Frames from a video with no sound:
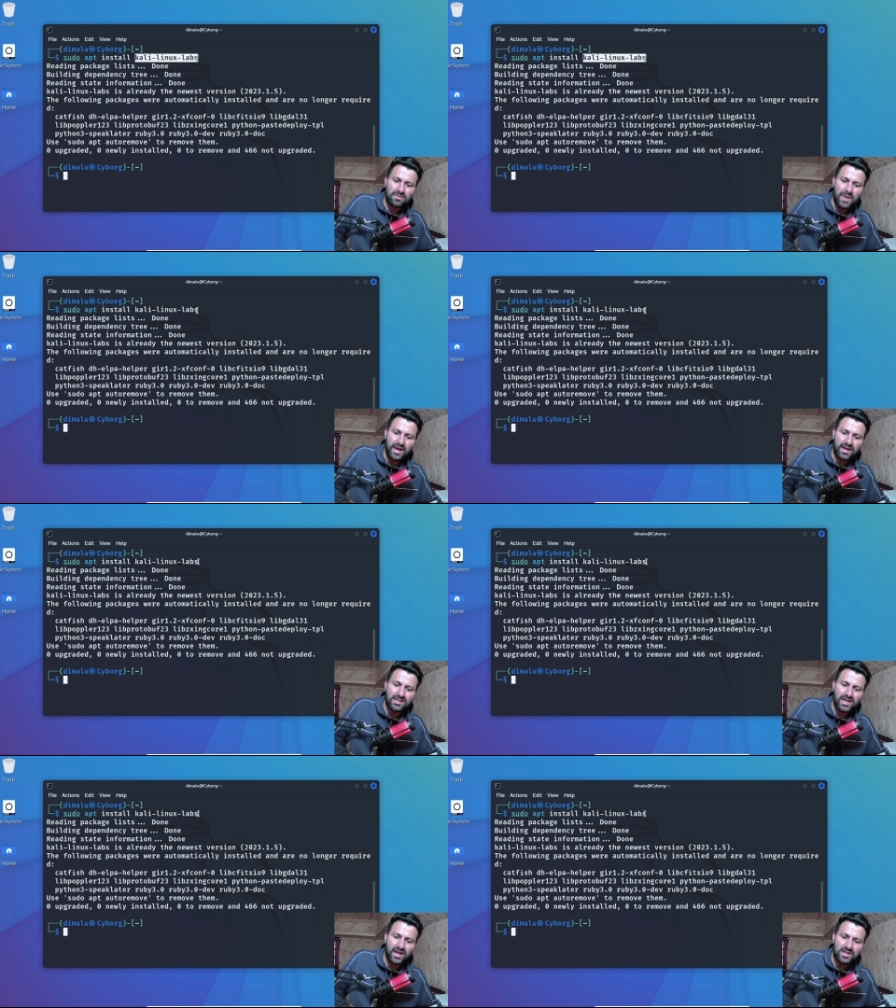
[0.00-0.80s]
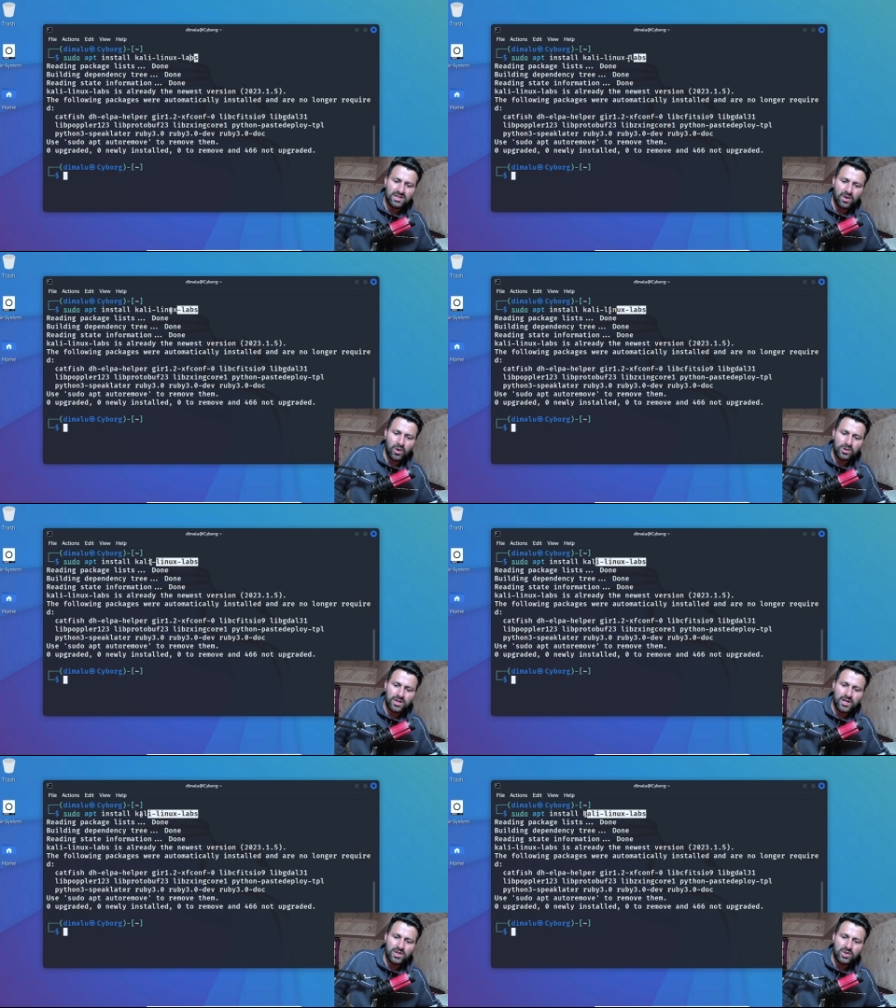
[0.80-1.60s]
package installs
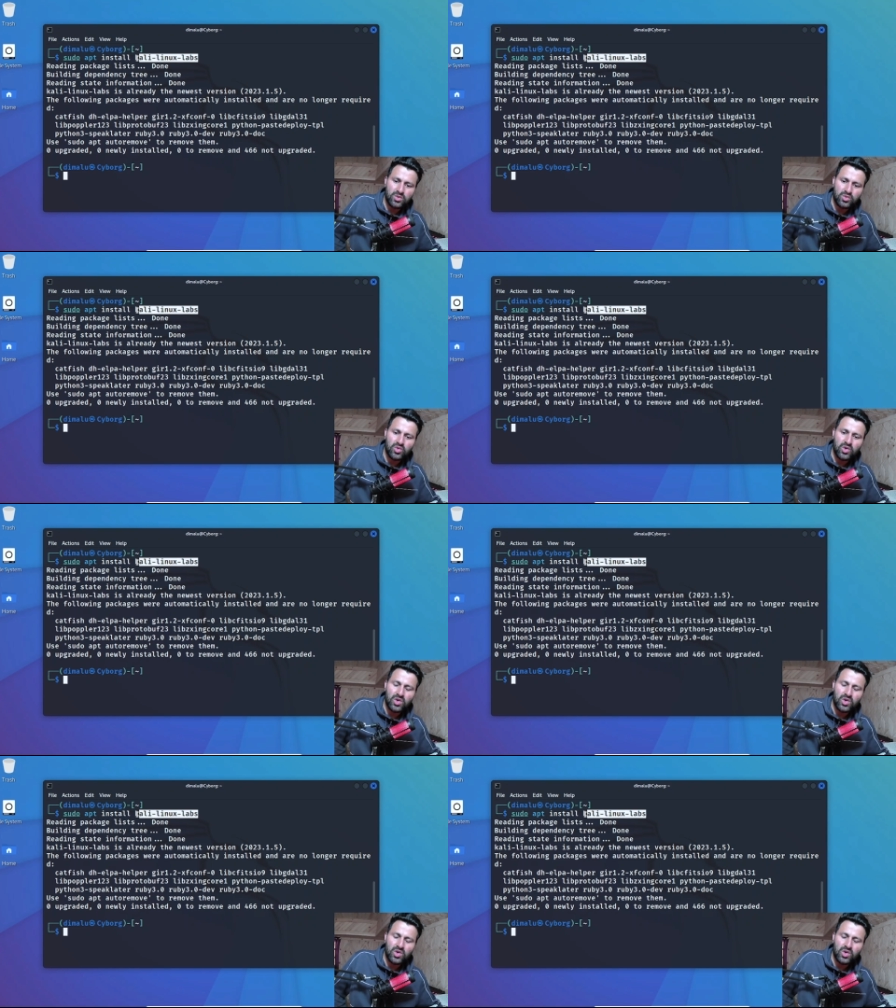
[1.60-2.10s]
two